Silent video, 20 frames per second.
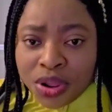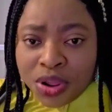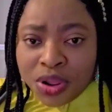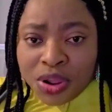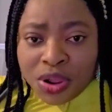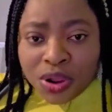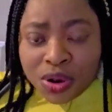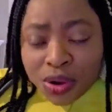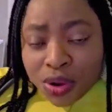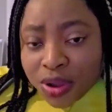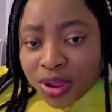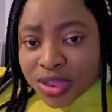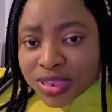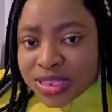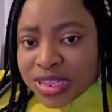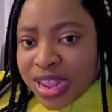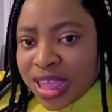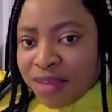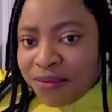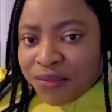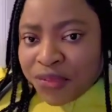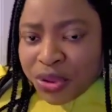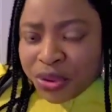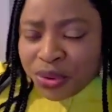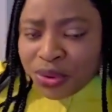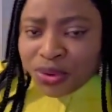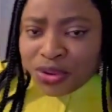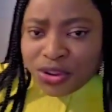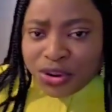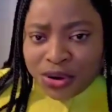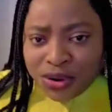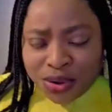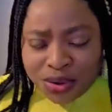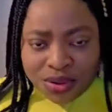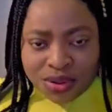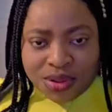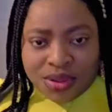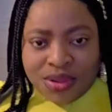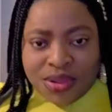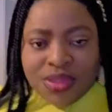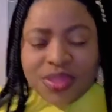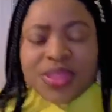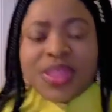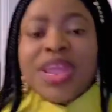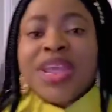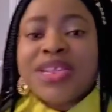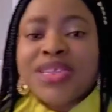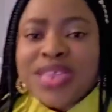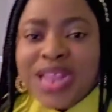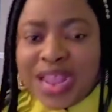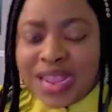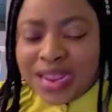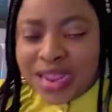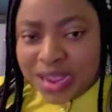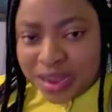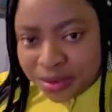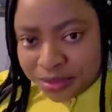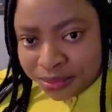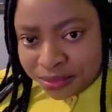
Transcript: glucose level, things like that.